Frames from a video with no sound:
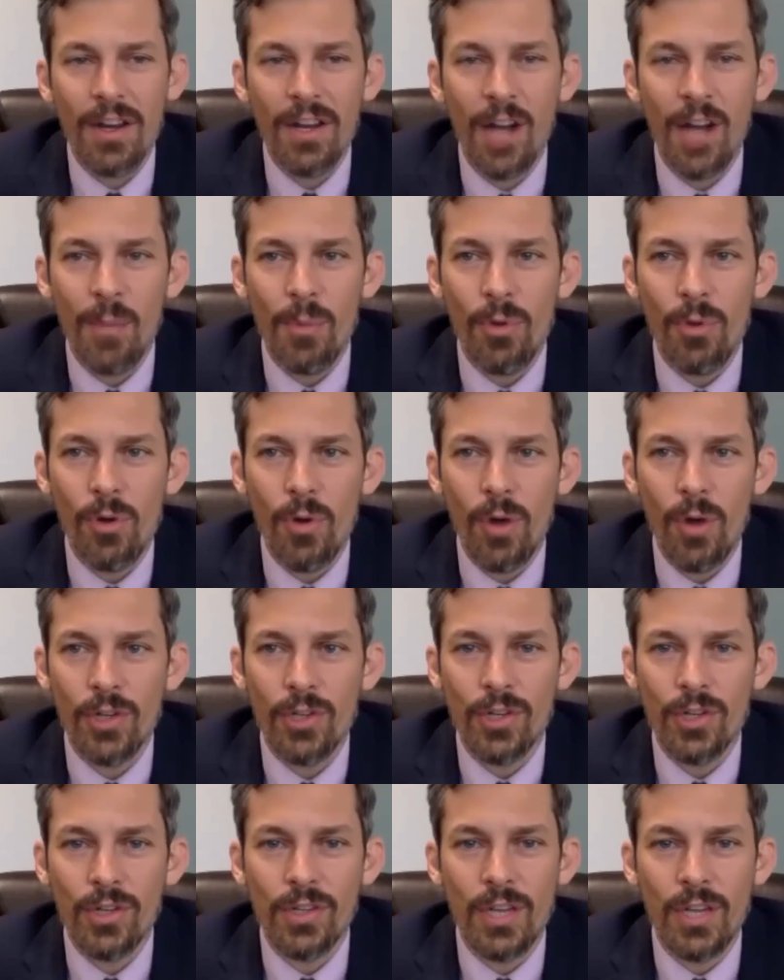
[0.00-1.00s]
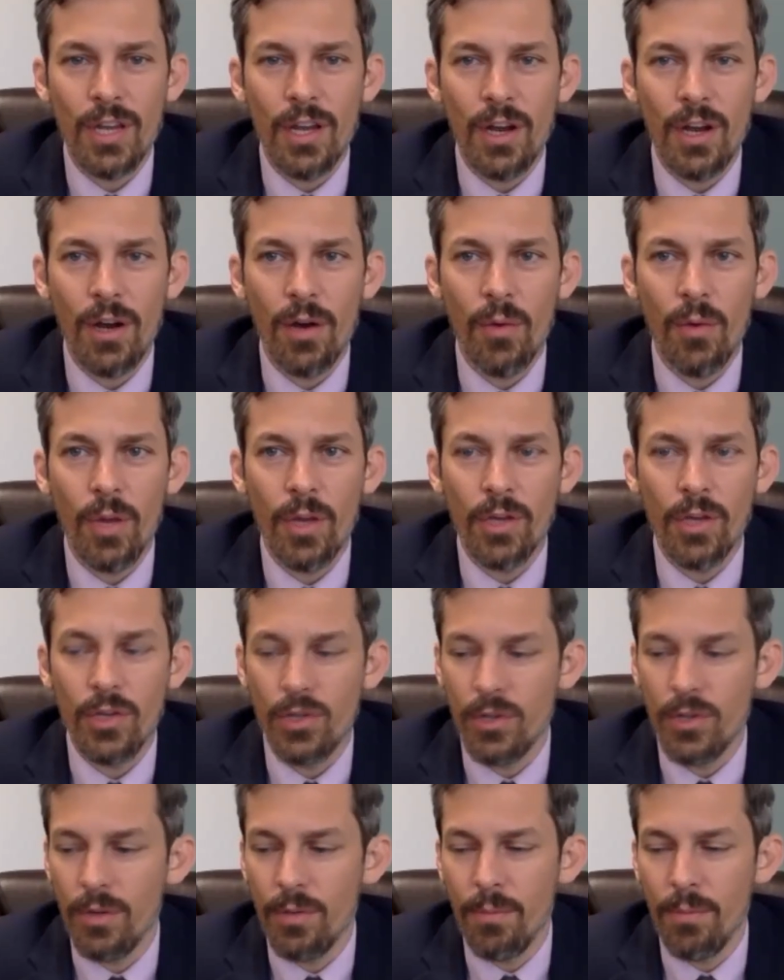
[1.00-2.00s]
a couple questions here
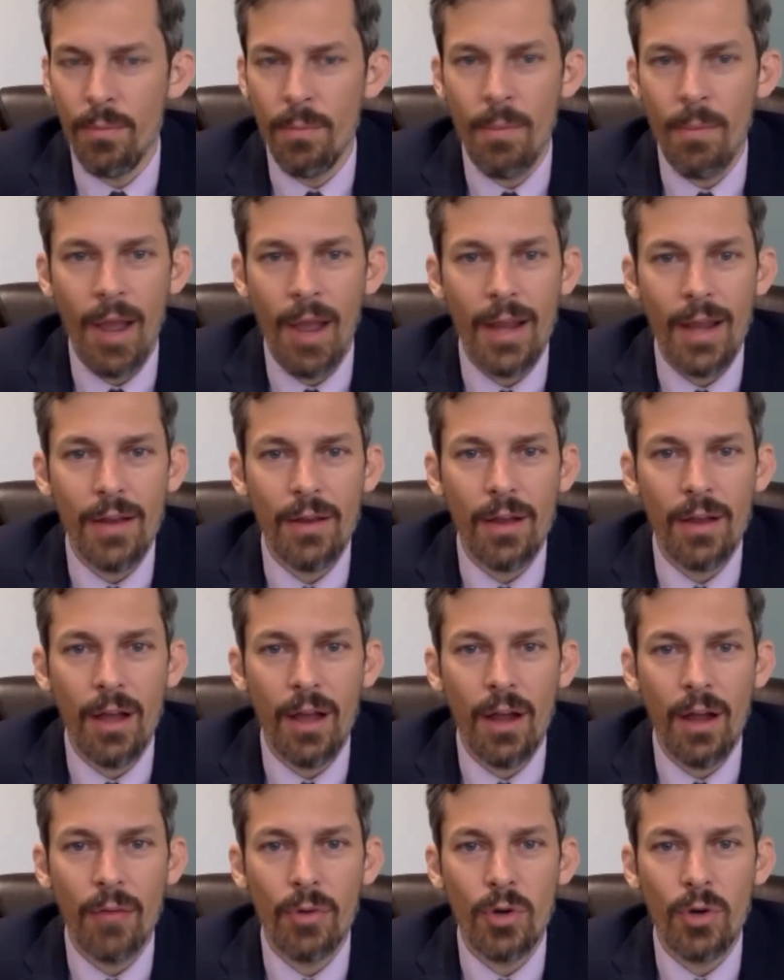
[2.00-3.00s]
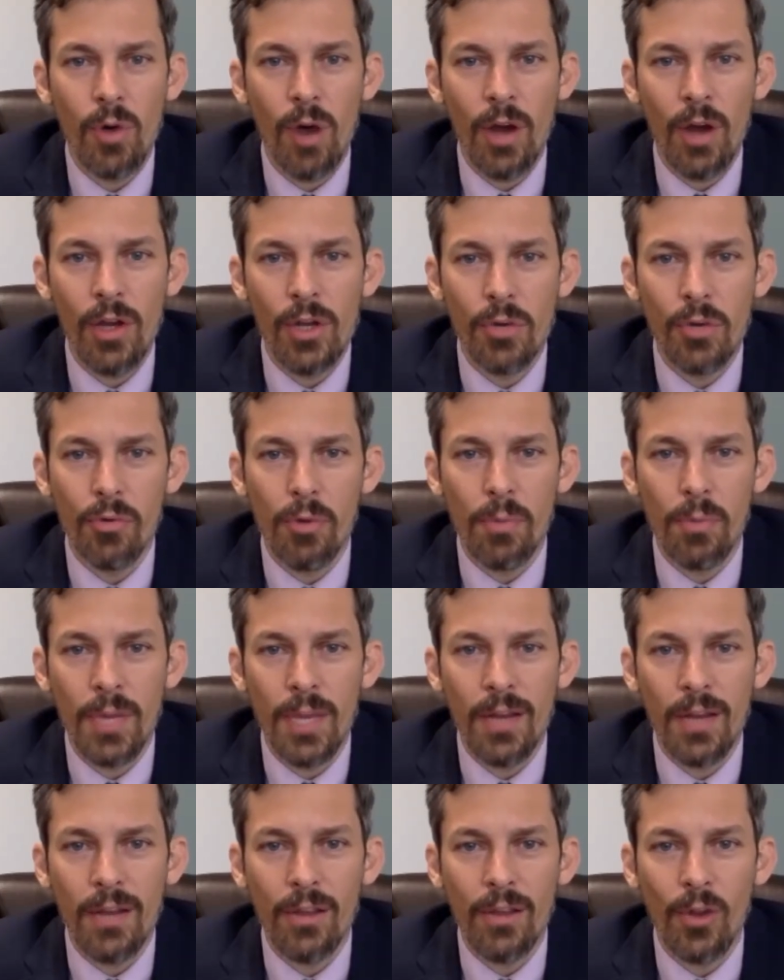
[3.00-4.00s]
which might uh, require you to
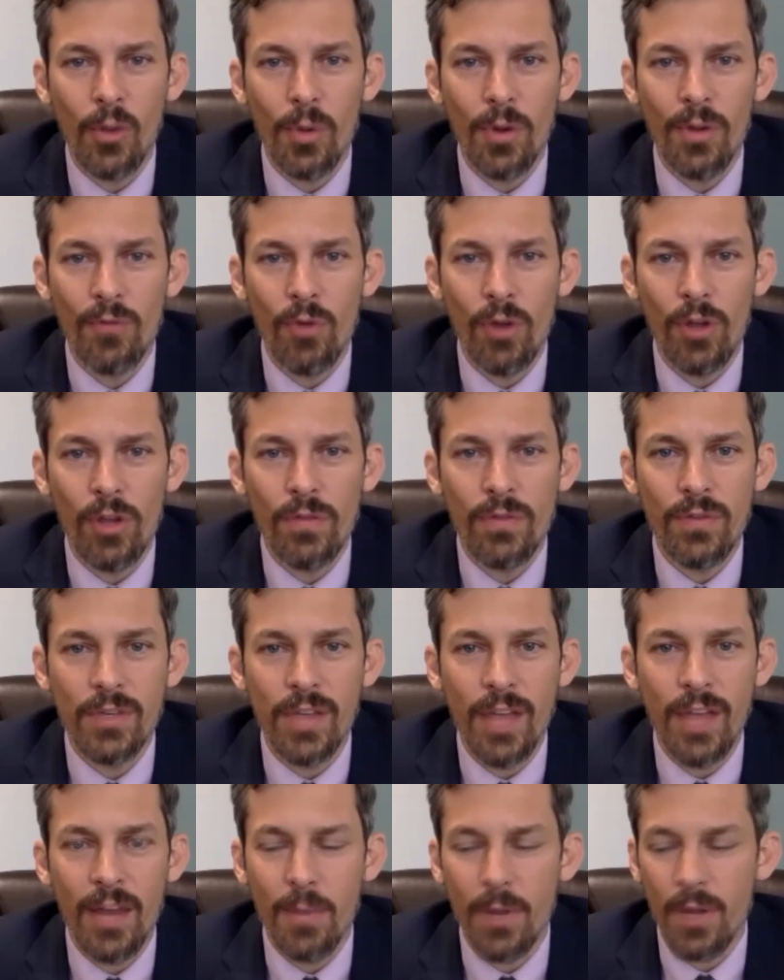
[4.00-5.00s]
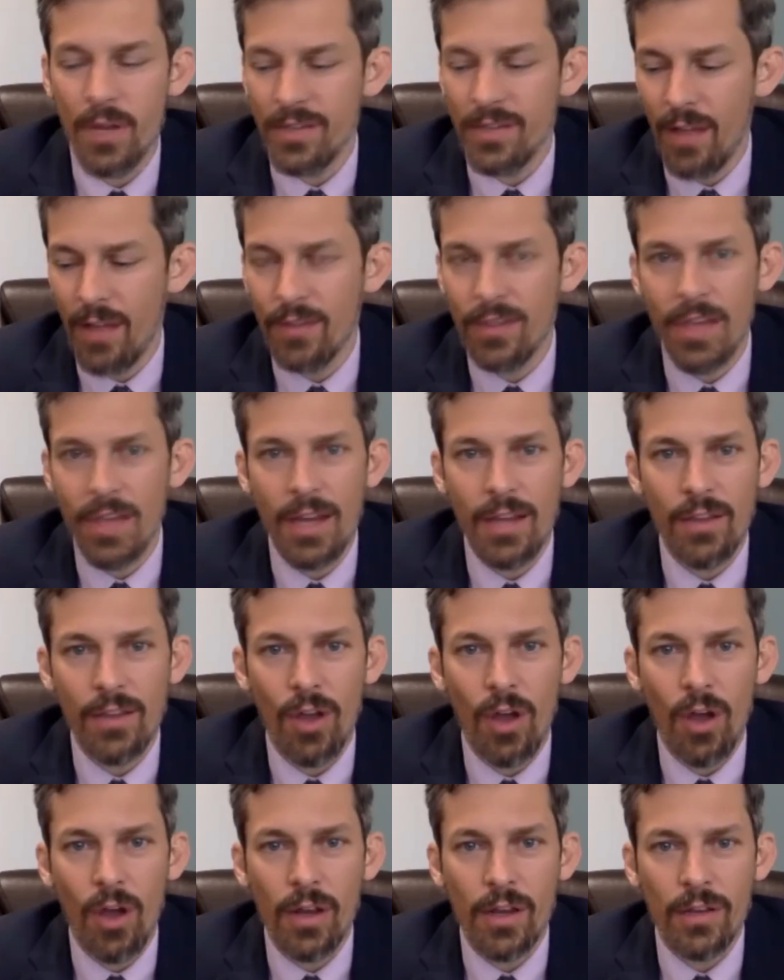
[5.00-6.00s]
repeat a little bit of what you've said, but it sounds like the
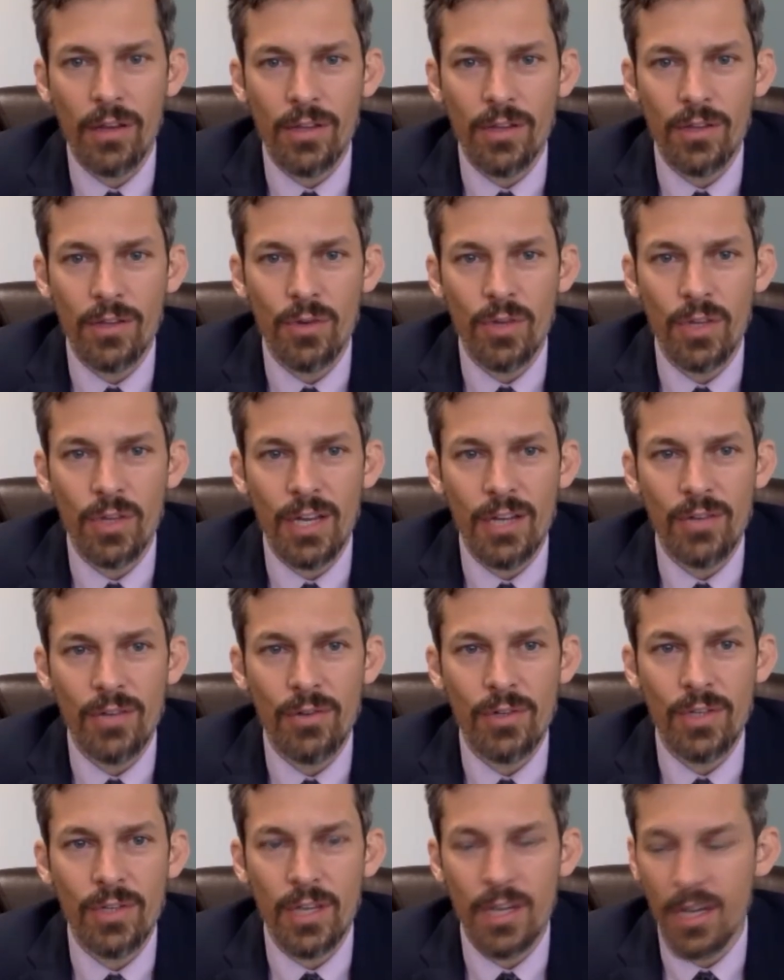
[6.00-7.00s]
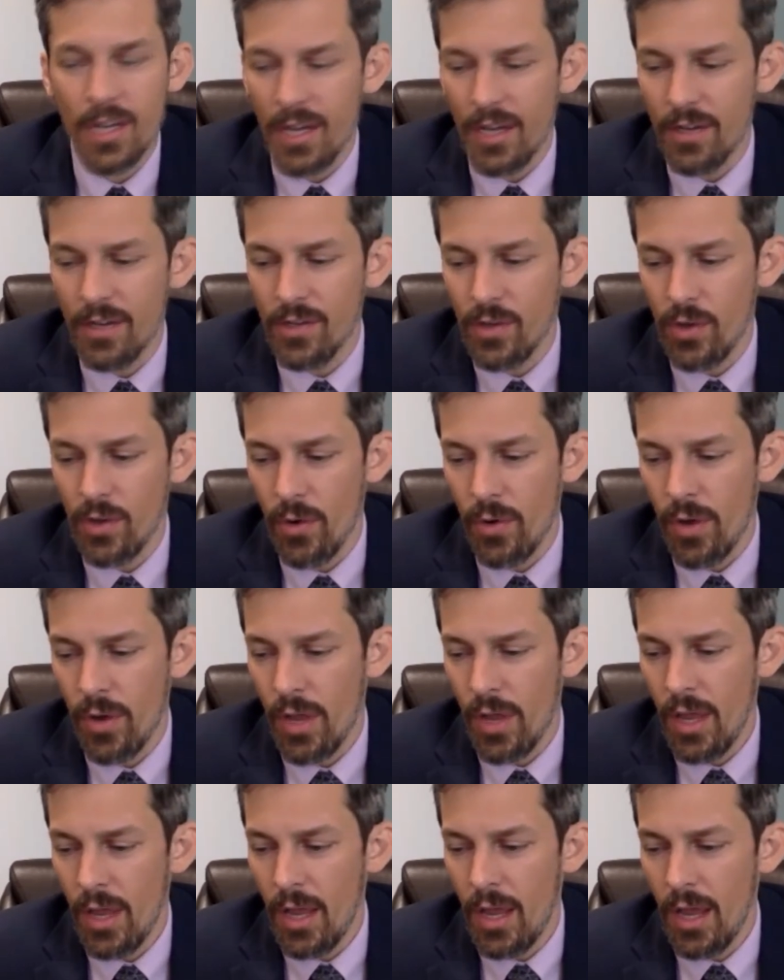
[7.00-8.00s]
audience is really interested in it. So,
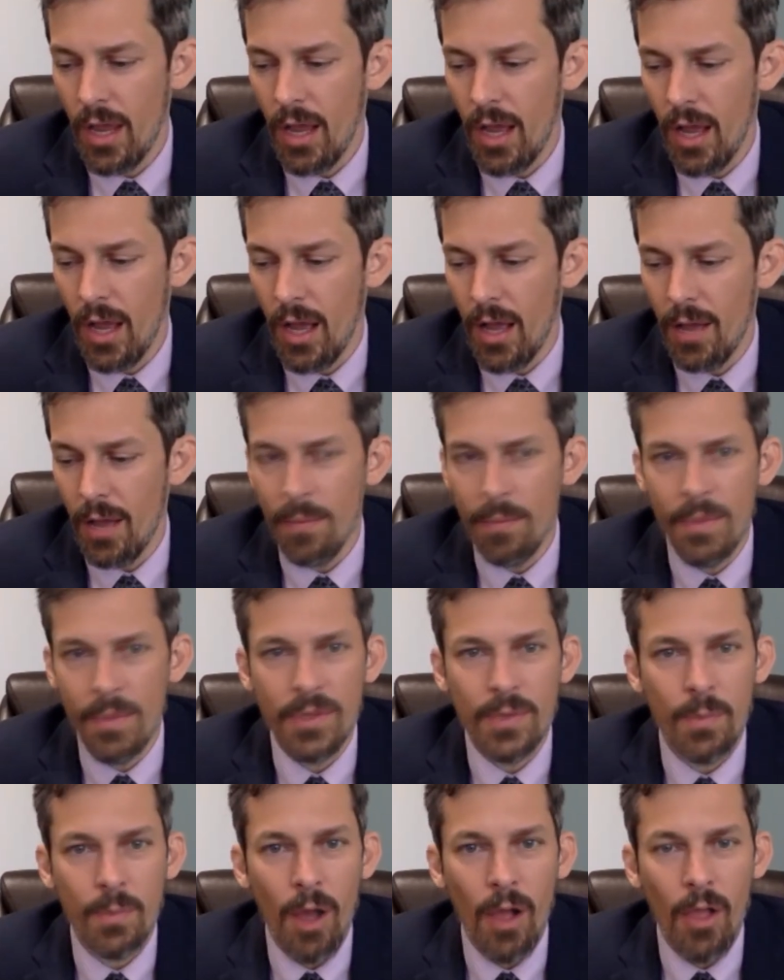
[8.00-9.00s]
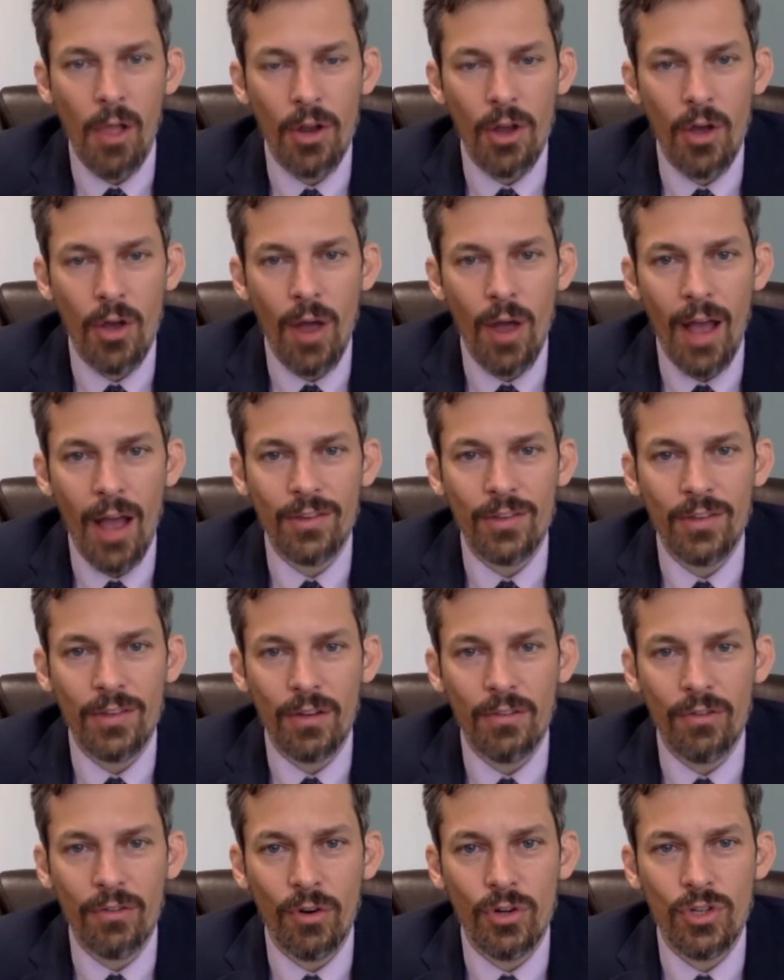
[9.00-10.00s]
uh, Miss Molyneux asked
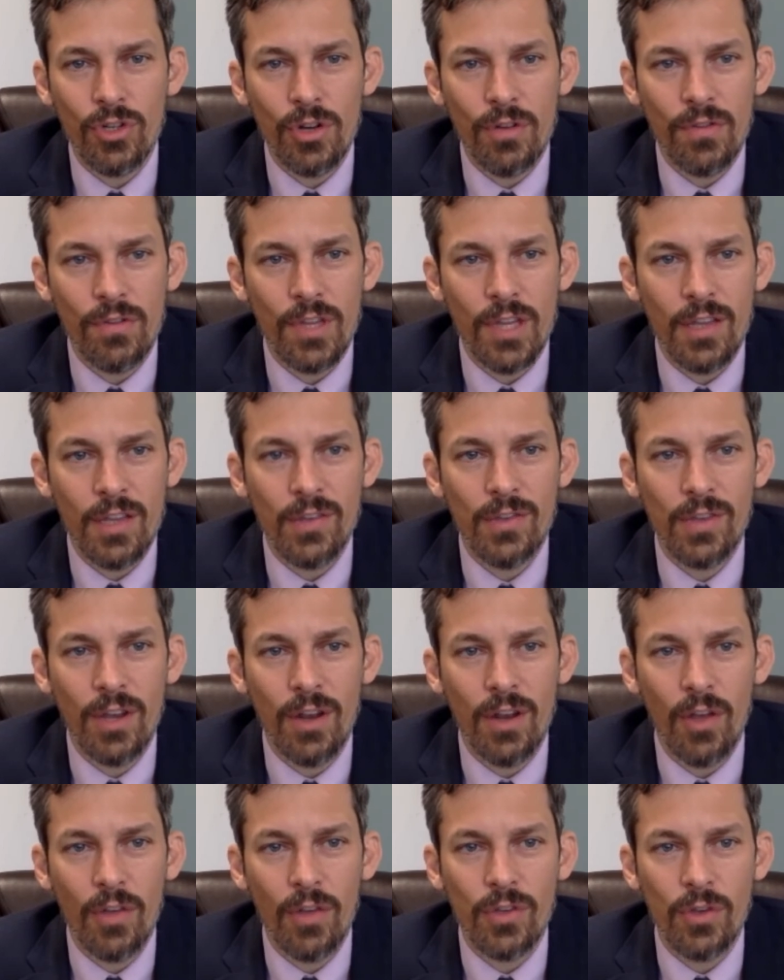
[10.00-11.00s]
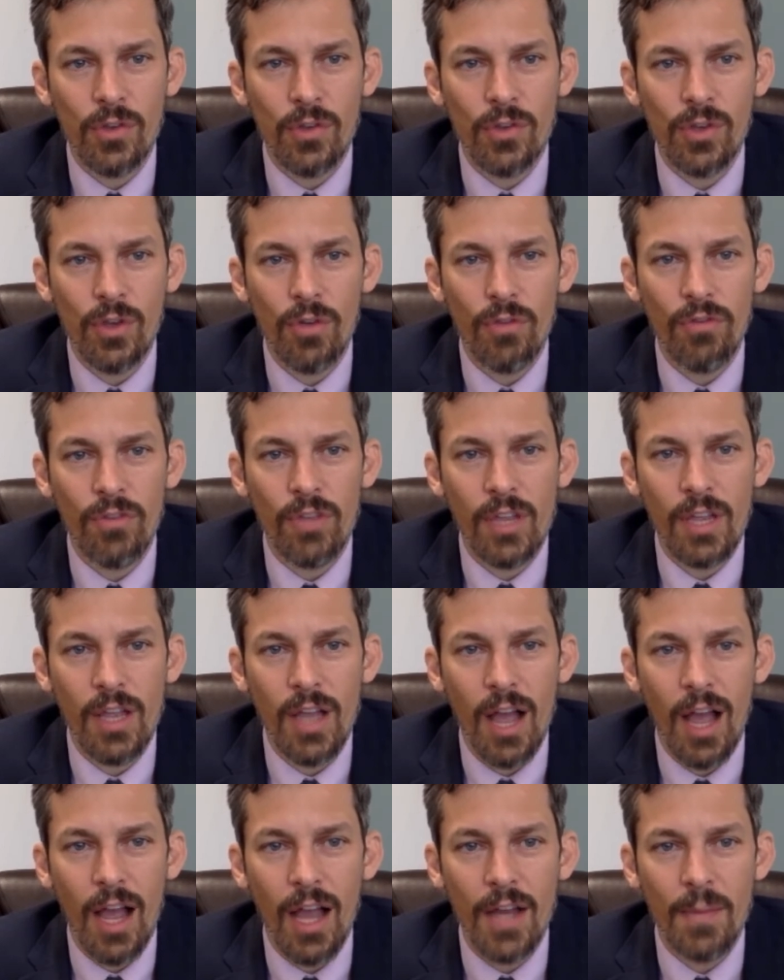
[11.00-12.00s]
a version of this, and also Sophie
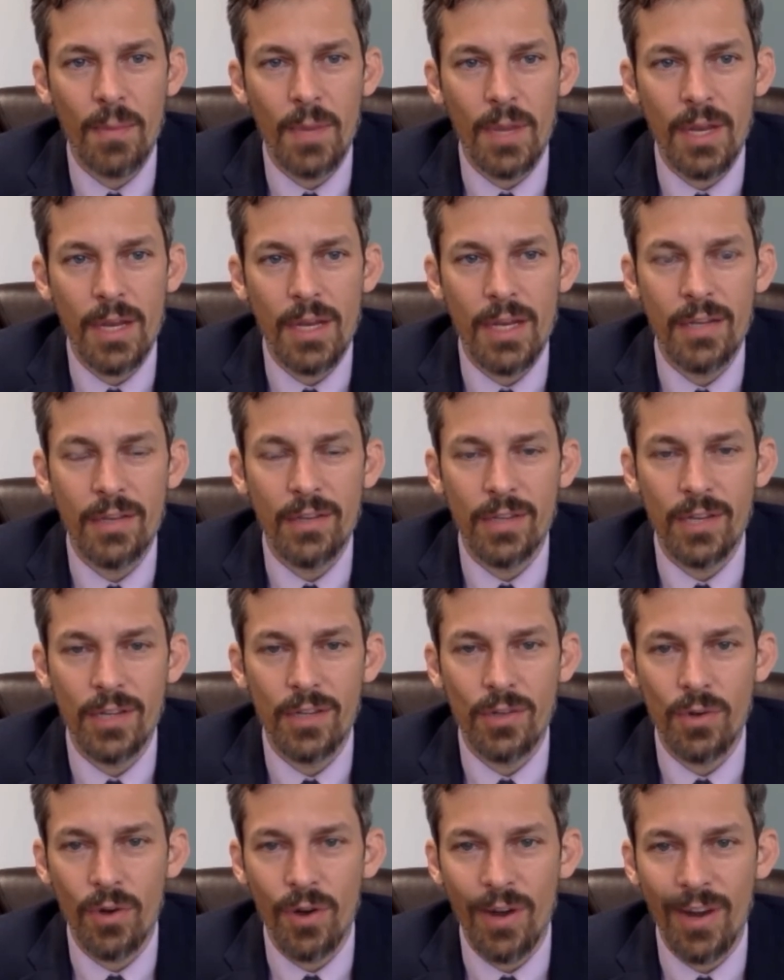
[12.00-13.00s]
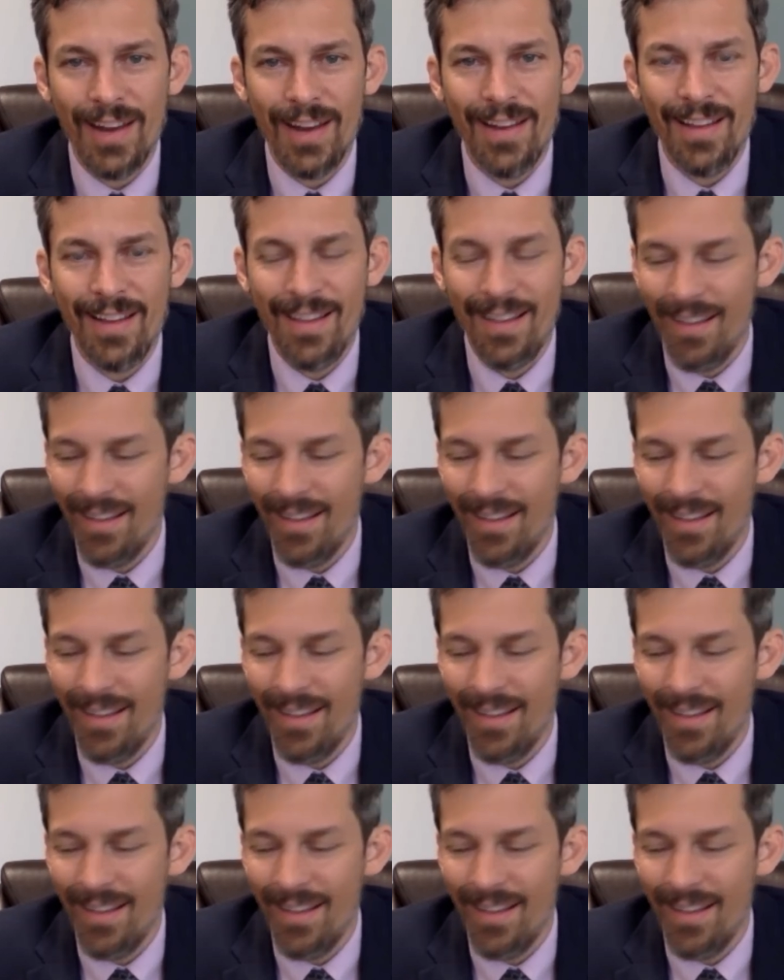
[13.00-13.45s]
Heidman, sixth grade.